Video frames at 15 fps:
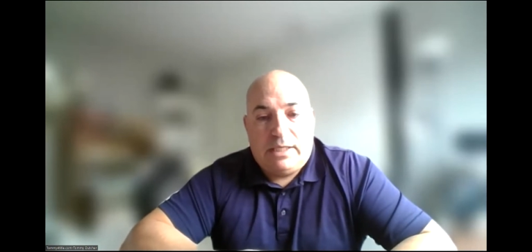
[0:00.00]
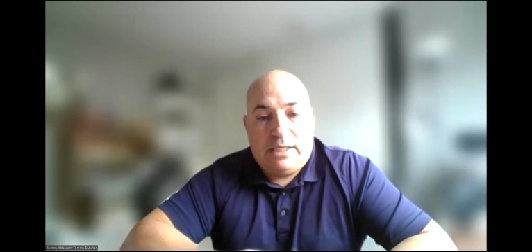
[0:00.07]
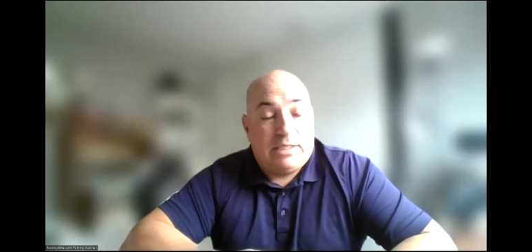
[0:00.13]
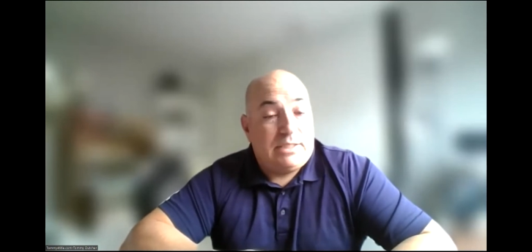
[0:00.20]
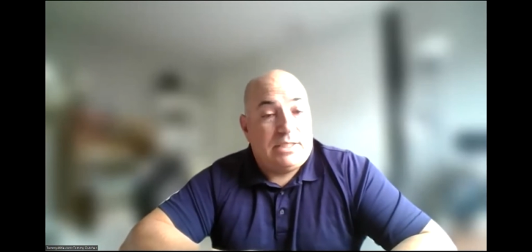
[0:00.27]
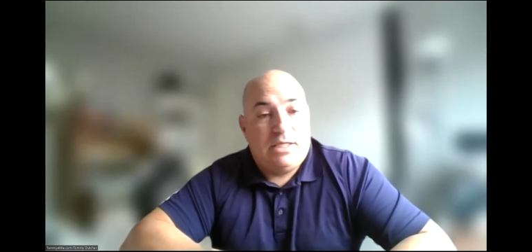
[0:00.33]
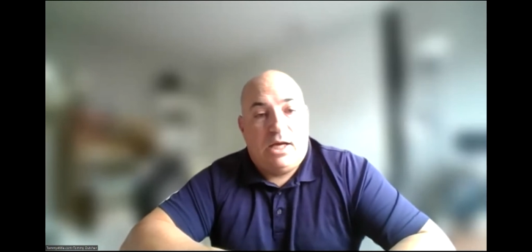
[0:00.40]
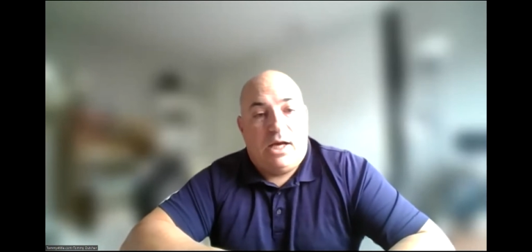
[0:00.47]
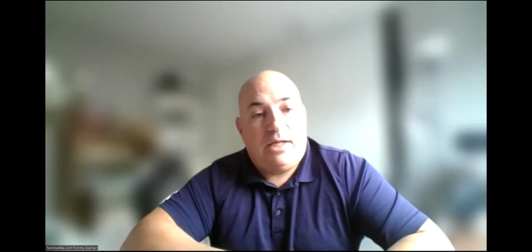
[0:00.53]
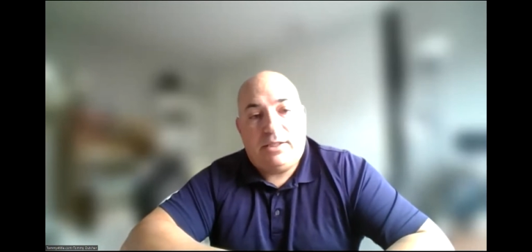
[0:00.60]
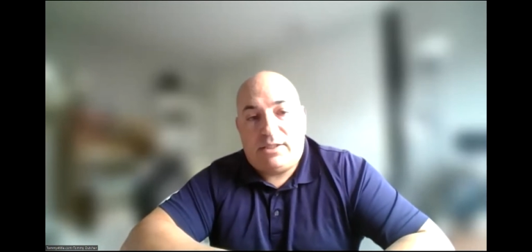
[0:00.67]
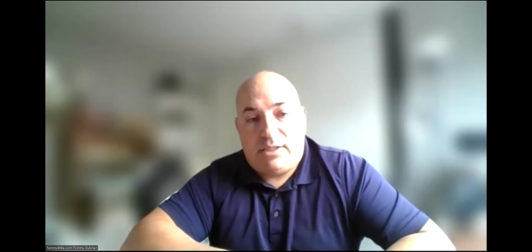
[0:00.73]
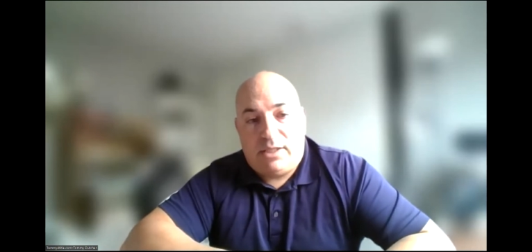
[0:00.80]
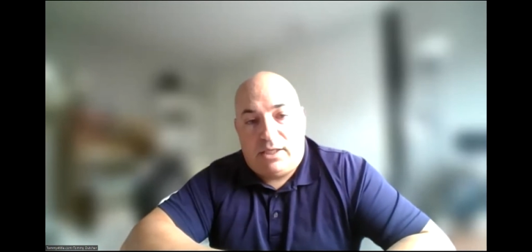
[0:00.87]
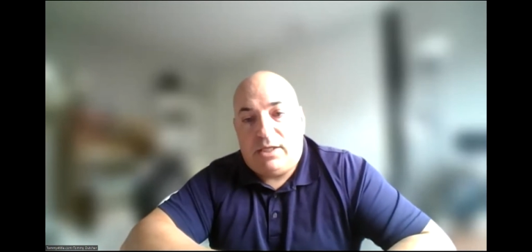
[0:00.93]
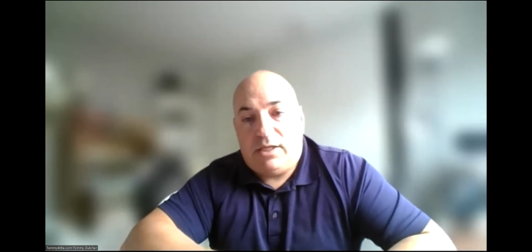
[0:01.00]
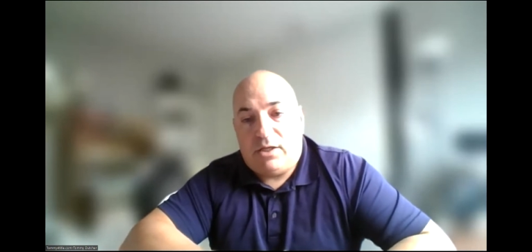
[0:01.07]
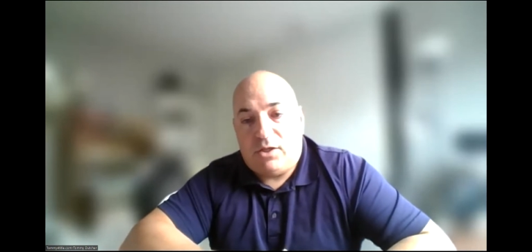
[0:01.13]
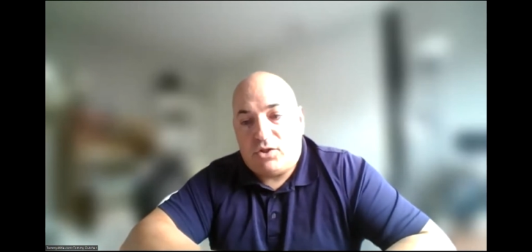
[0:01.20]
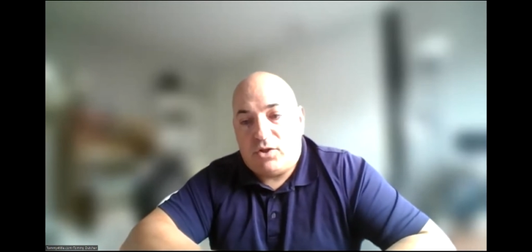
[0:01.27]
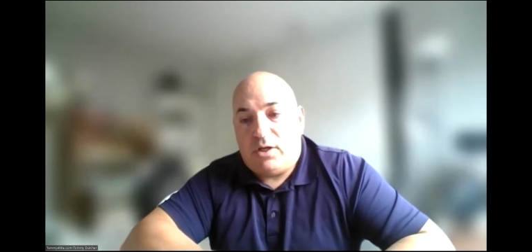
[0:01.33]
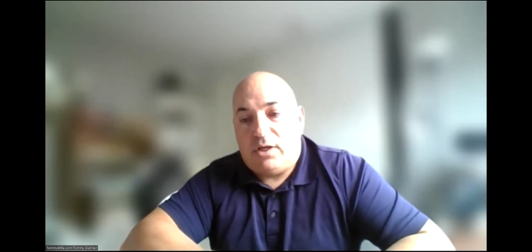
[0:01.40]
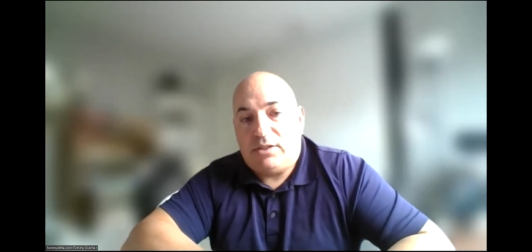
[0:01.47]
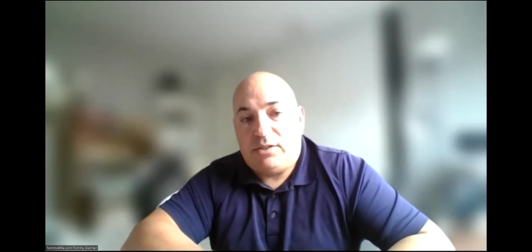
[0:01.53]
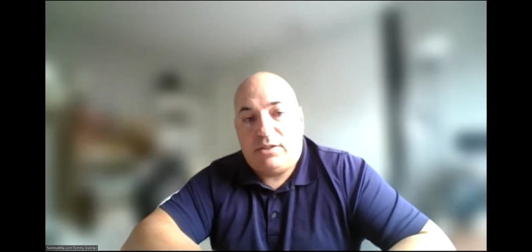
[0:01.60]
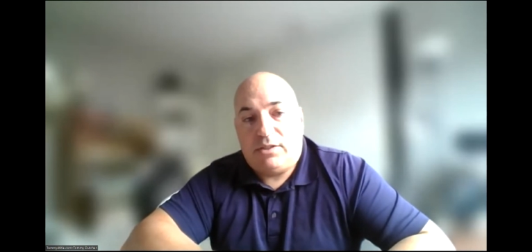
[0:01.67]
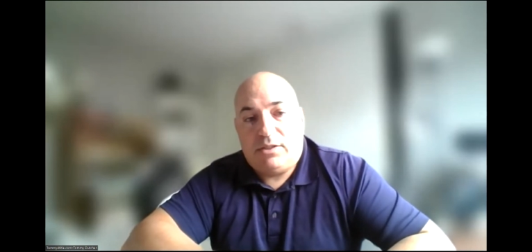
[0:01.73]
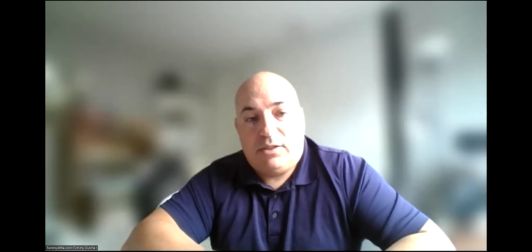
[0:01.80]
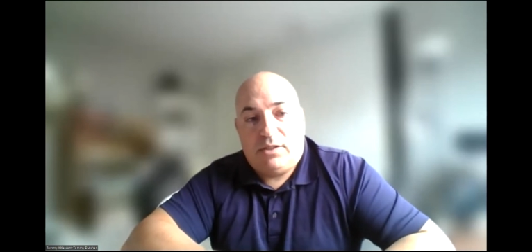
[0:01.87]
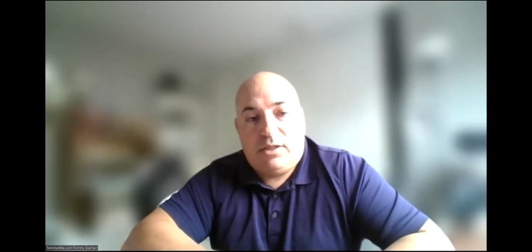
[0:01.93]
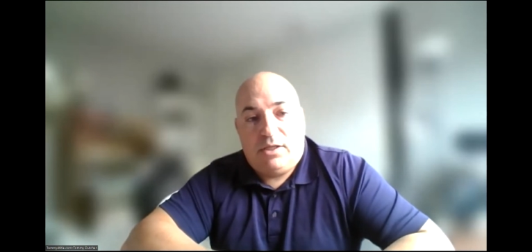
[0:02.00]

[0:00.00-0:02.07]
is not sitting in a trust,